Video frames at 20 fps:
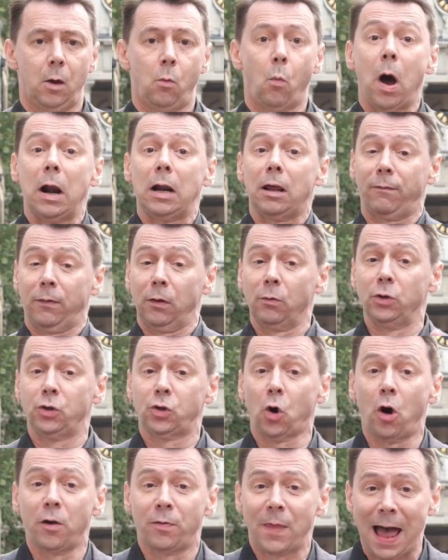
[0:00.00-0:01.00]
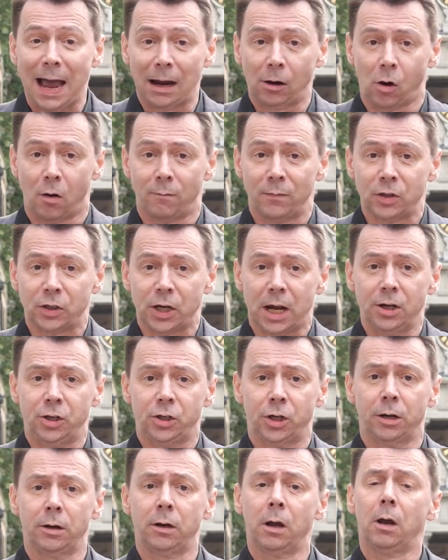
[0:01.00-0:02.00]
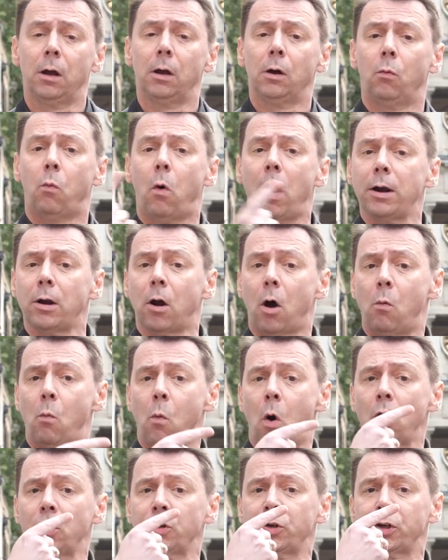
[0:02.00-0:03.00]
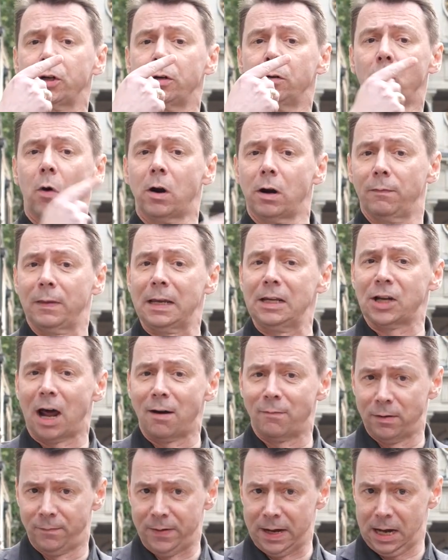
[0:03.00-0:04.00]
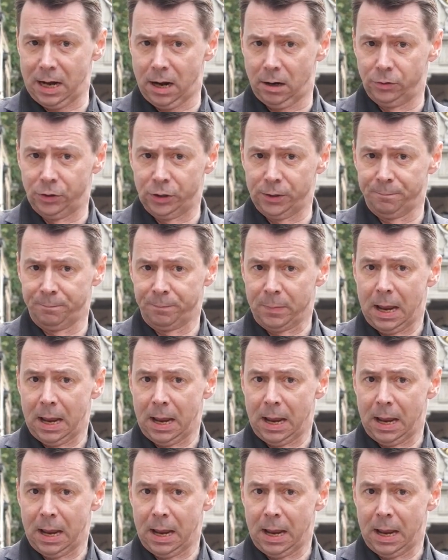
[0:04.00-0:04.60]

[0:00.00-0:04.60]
Well, if you enjoyed that conversation, why not watch one of these other videos?